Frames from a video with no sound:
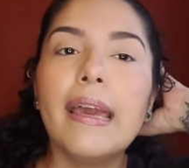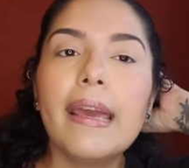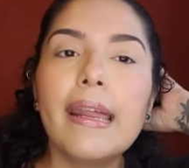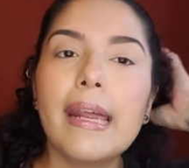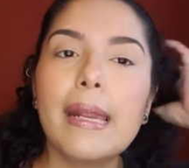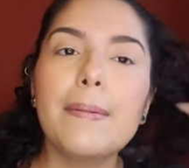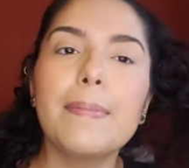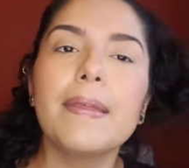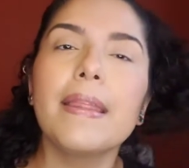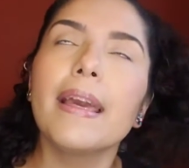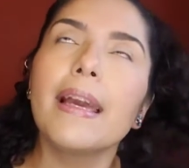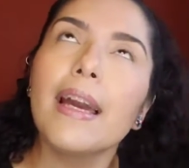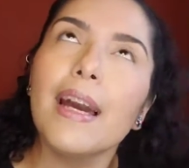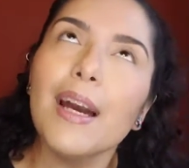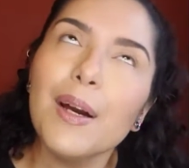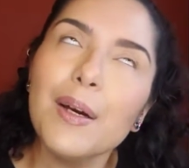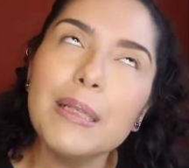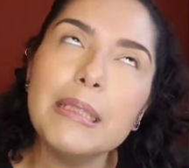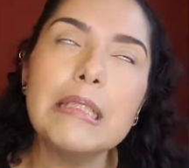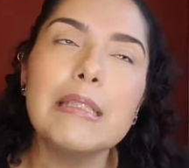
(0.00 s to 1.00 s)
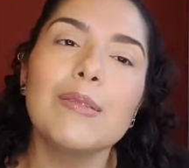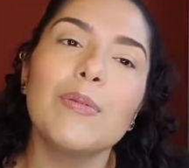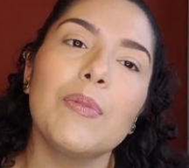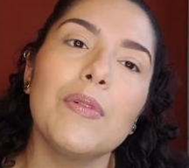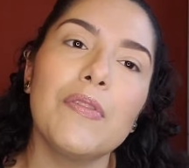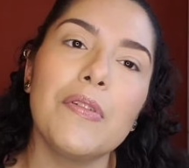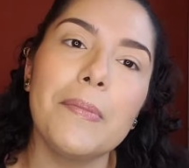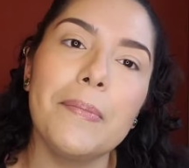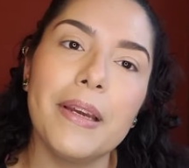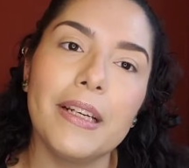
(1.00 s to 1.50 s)
And I'd be like, oh, this is
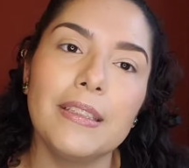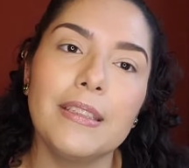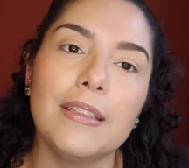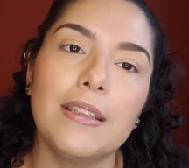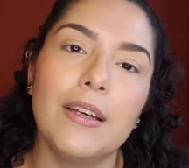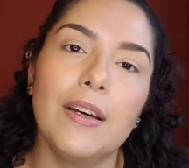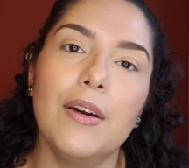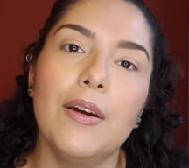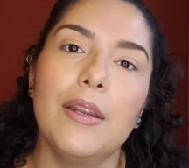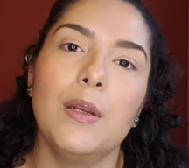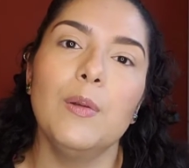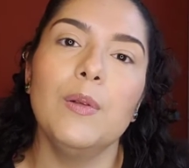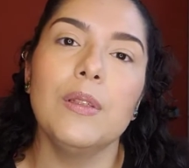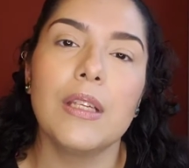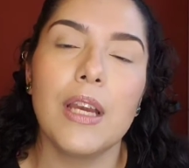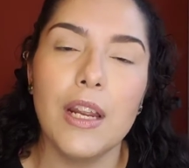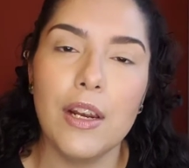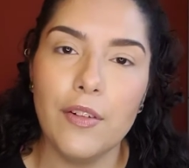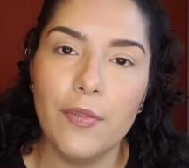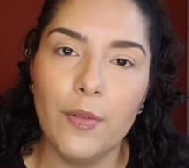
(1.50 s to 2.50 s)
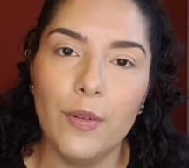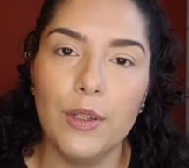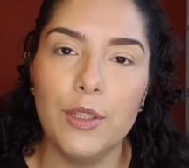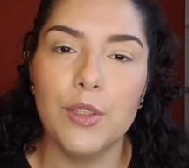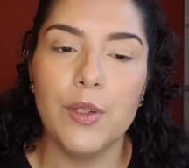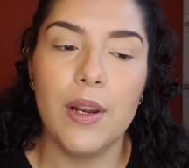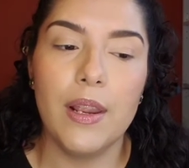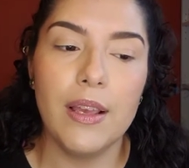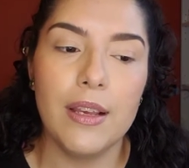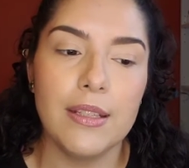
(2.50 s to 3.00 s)
one from Mexico. And it was kind of
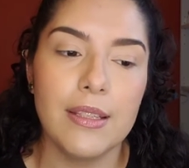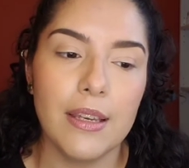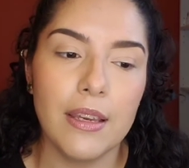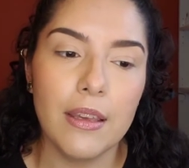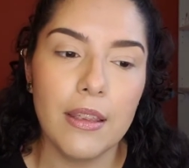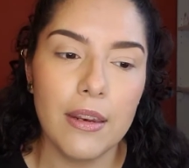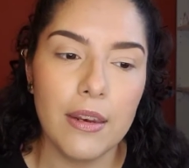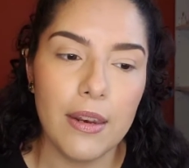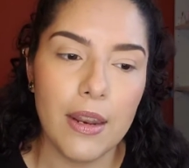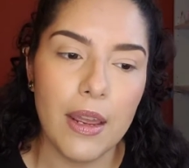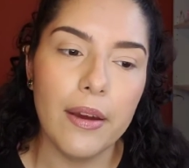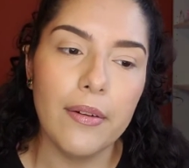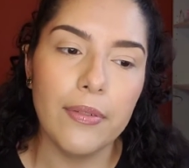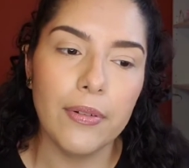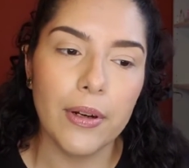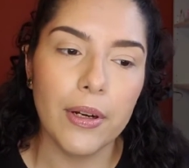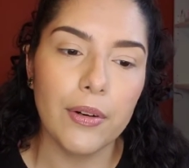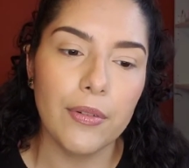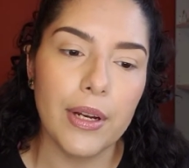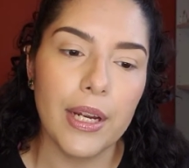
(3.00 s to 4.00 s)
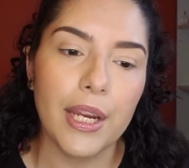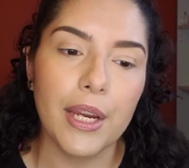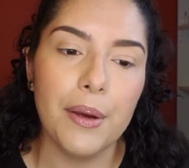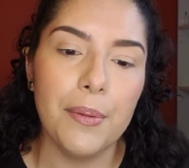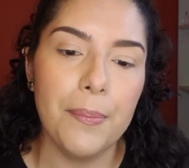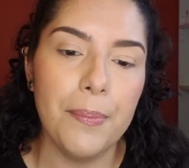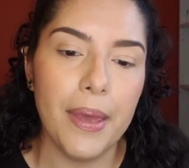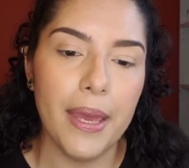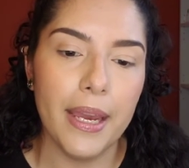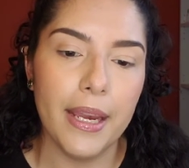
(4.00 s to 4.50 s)
frustrating because I could never
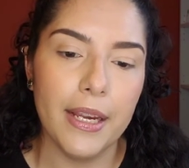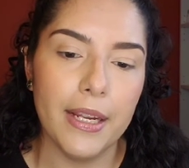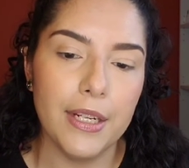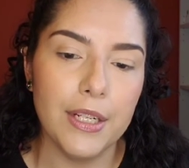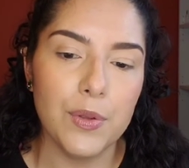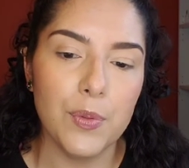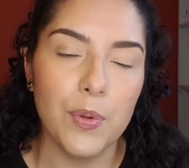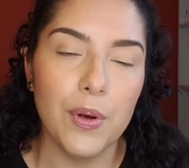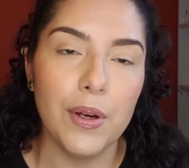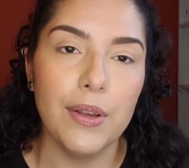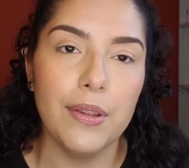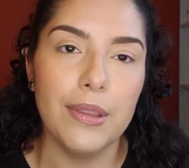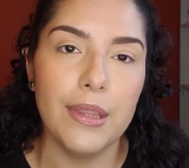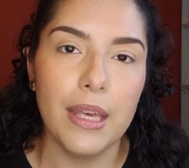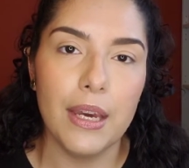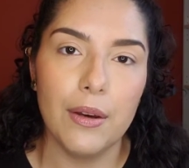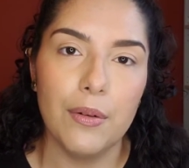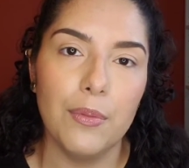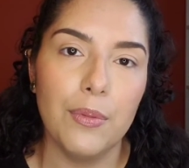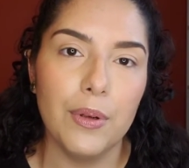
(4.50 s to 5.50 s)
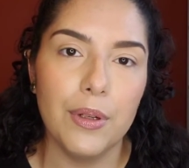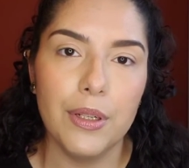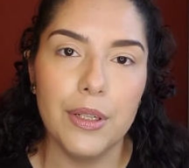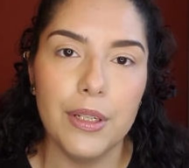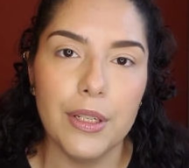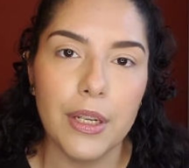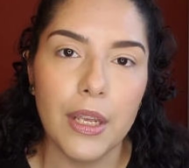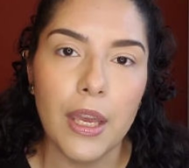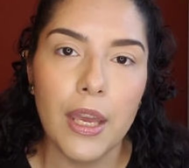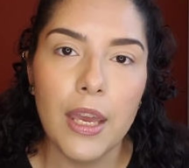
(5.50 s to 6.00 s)
recommend one that
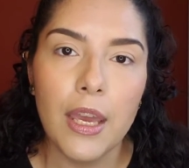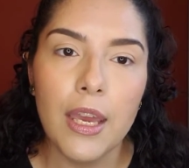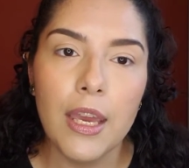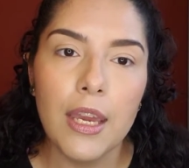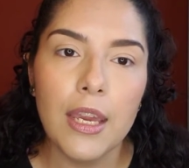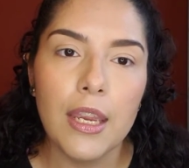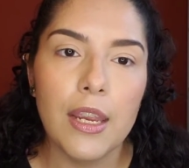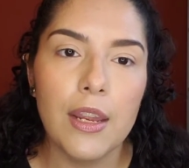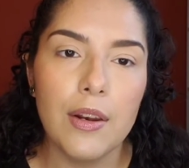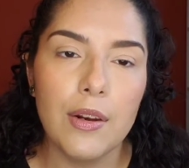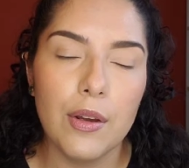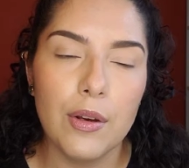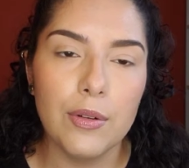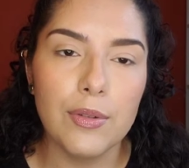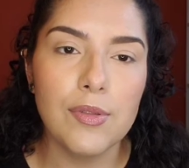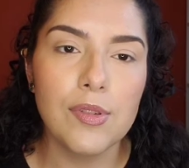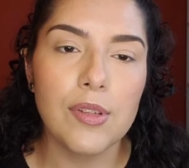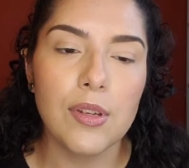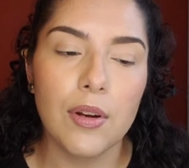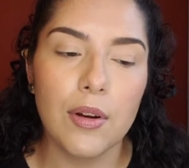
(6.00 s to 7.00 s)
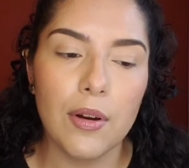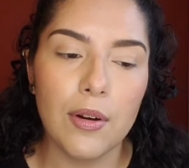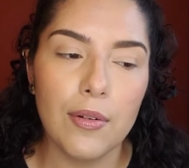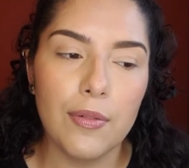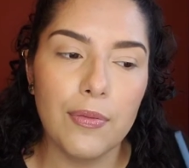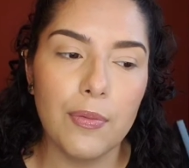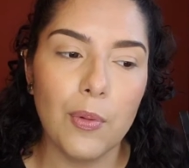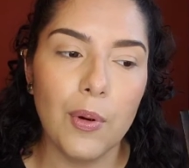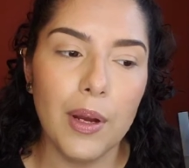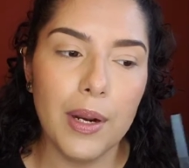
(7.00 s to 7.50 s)
would, you know,
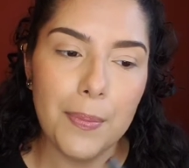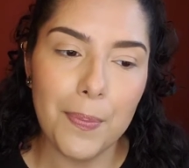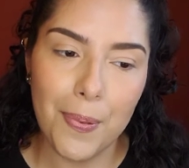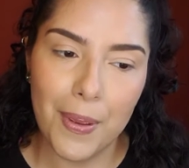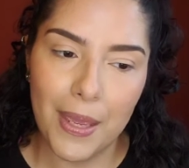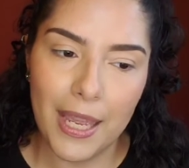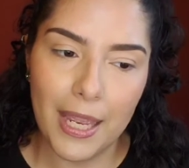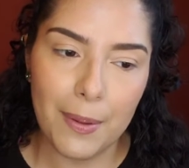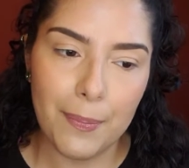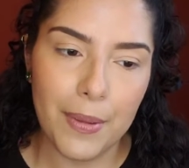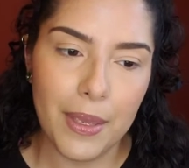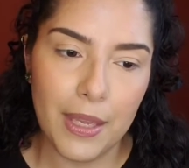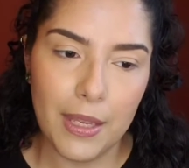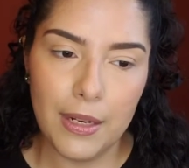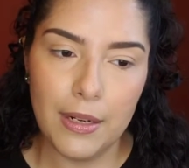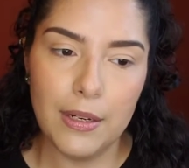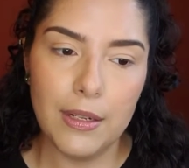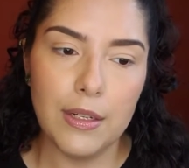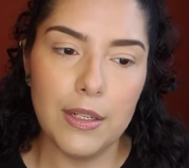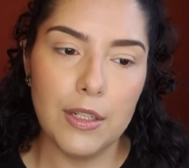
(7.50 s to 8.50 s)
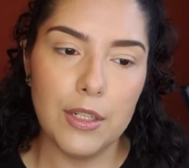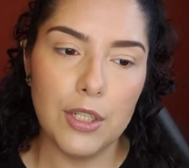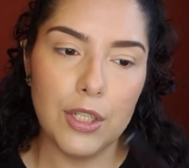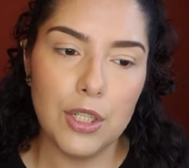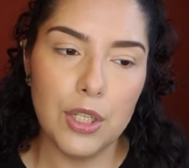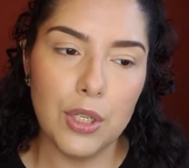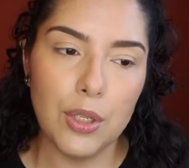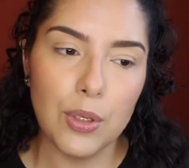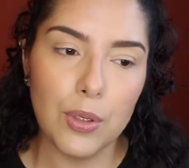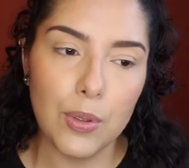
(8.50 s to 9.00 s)
serve one pigment,
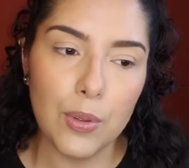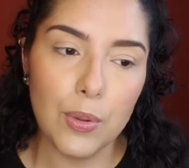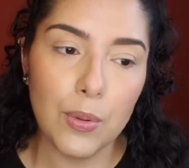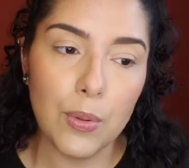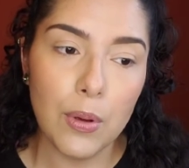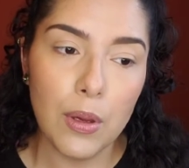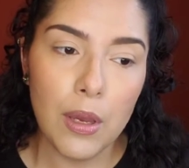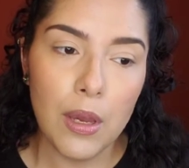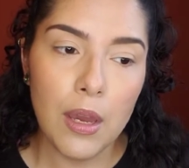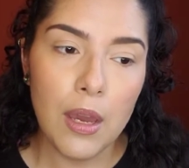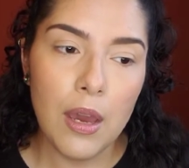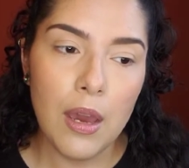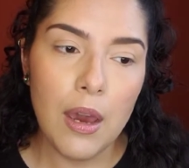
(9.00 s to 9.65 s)
two,